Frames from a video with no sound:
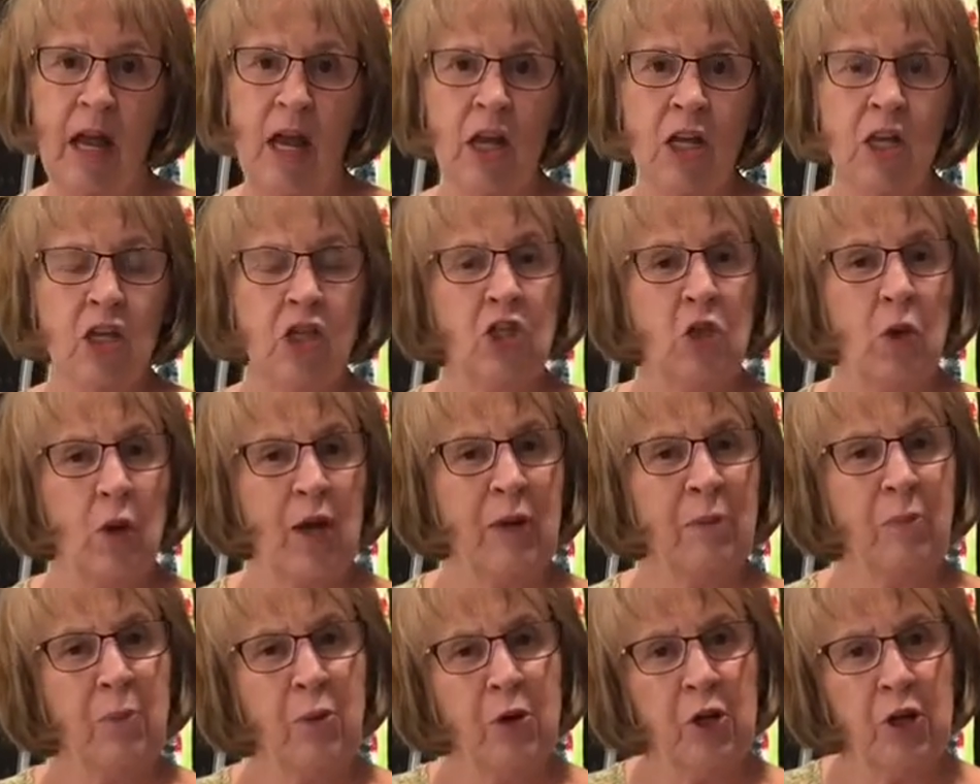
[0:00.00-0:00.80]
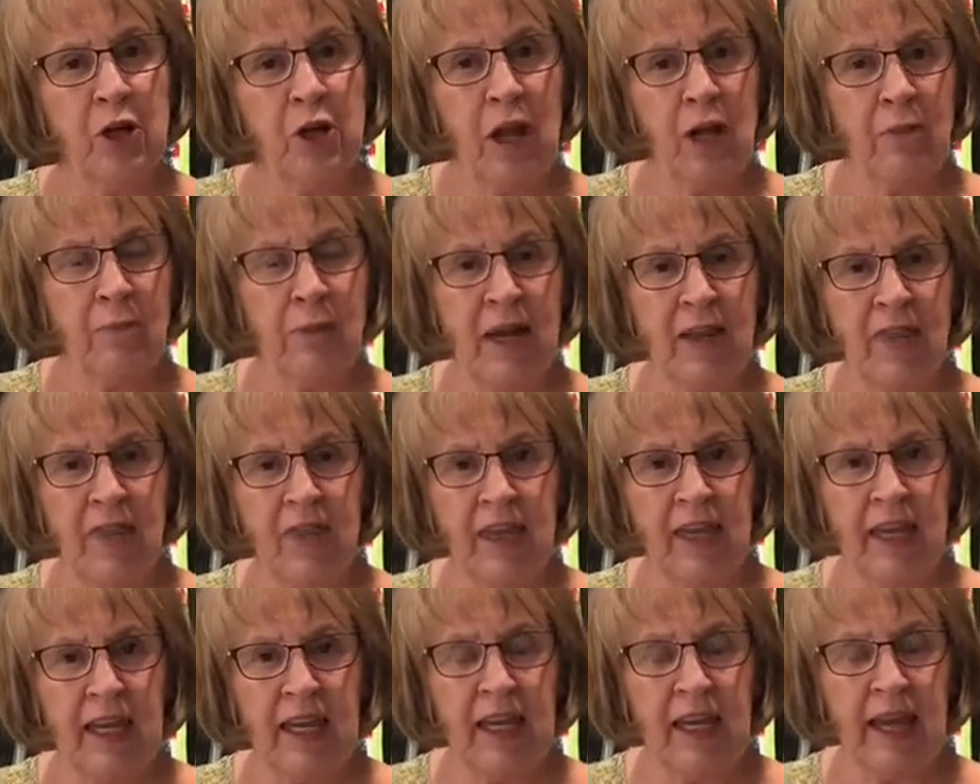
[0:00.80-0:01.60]
So I put on my
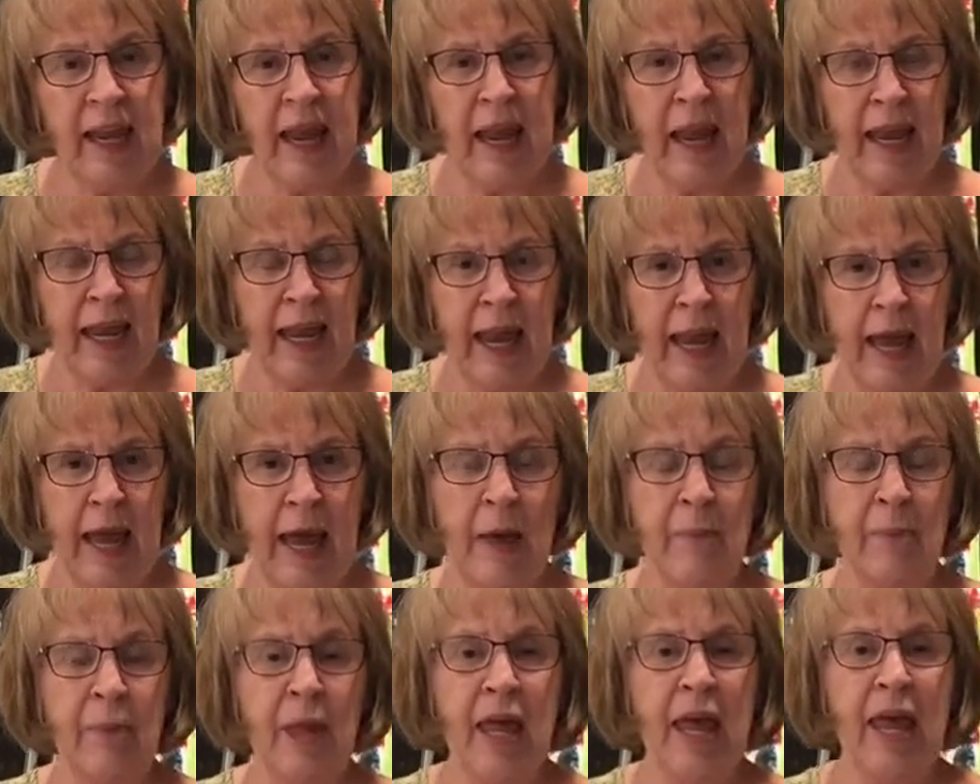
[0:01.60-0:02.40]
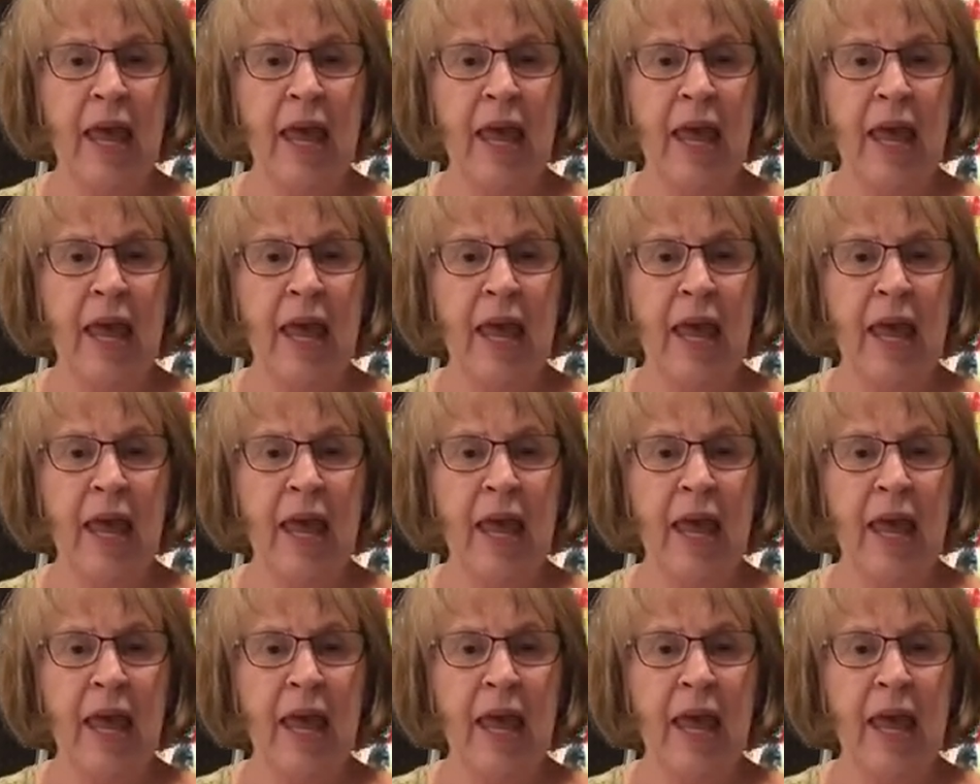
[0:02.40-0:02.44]
thinking cap